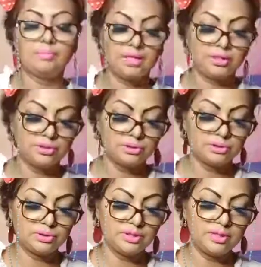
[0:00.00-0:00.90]
issues.
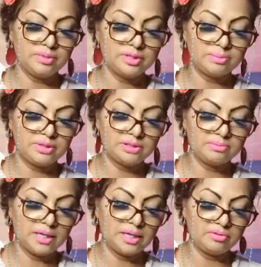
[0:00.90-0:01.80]
So there must be some
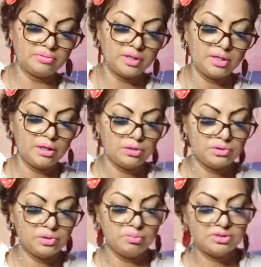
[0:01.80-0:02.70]
kind of
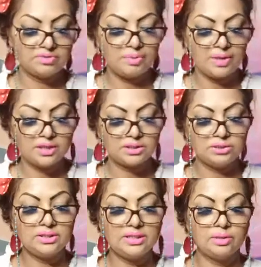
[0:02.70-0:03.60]
traumas of the past you're
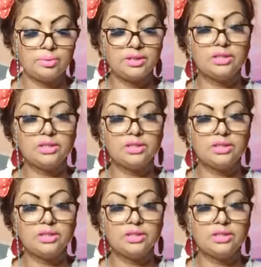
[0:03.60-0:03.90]
dealing with.